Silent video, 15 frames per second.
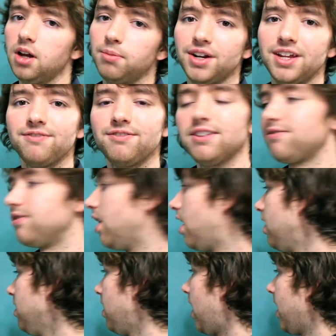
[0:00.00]
But even if
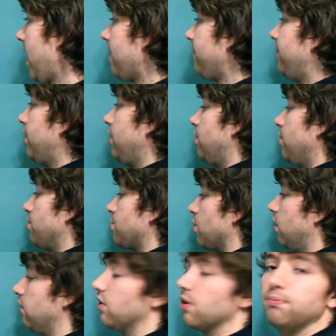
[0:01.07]
not, I have
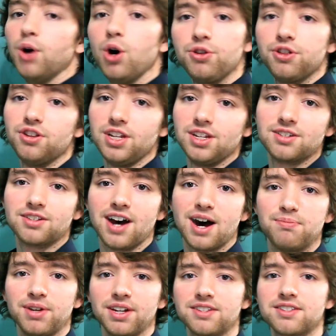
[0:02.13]
videos over both of these
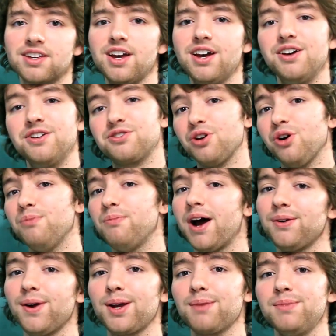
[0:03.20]
topics, so
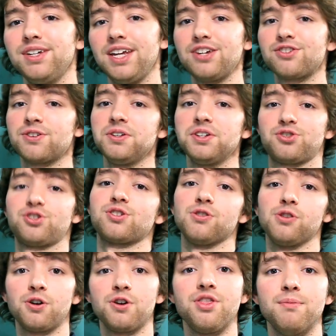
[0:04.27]
my recommendation is just
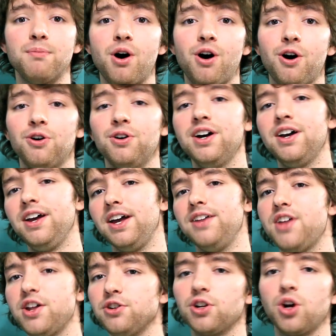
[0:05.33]
learn them all,
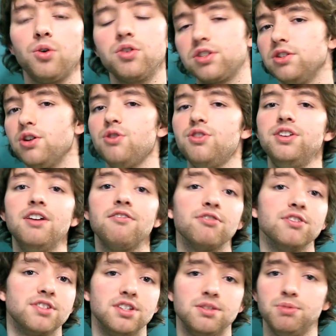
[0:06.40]
and then you're going to know the
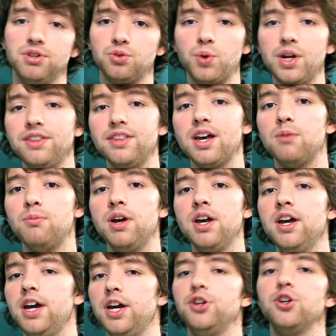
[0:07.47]
differences between them,
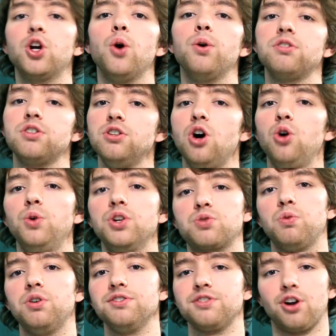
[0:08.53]
and you're going to know
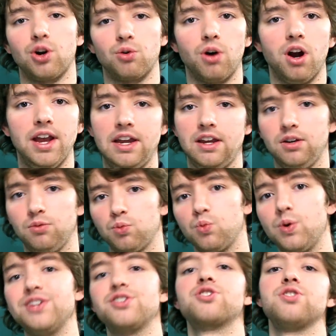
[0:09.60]
which ones are right in
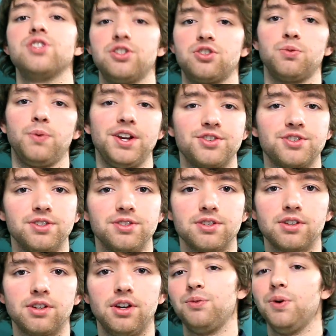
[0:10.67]
which
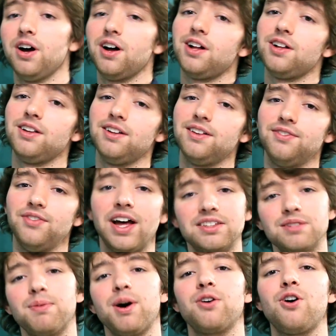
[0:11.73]
situations. Well,
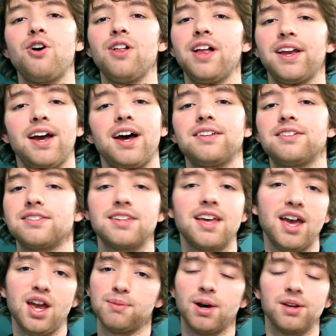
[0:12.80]
that's about all I got to
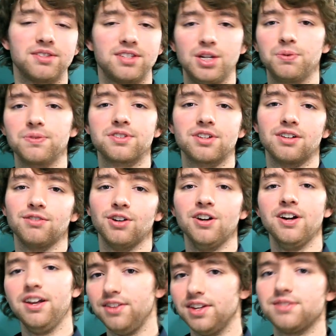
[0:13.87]
say about S Q L Server
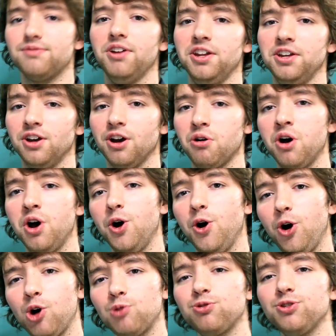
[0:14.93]
in this video.
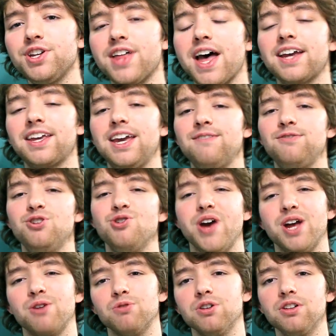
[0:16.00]
Hopefully that gave you
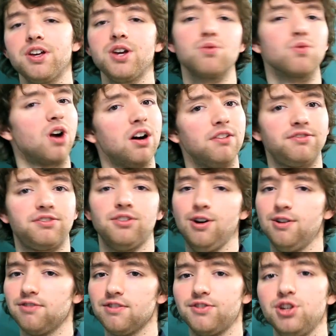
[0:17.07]
a really rough
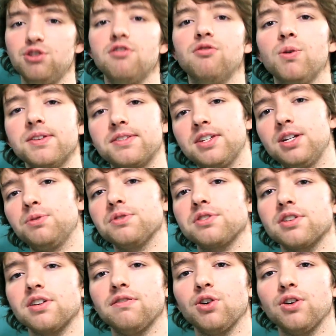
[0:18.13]
overview of what S Q L
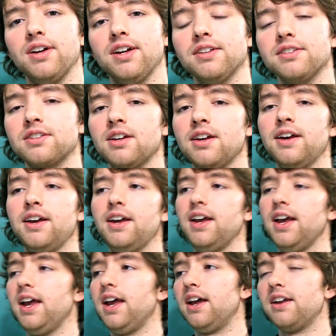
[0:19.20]
Server is,
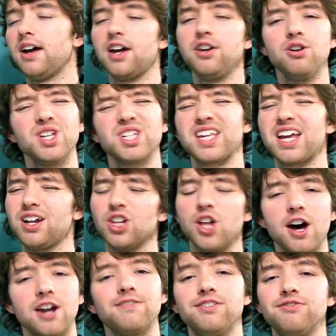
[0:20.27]
and I know this had a
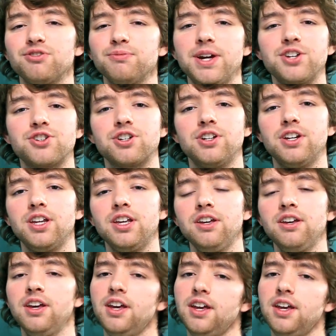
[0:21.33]
lot of information in it.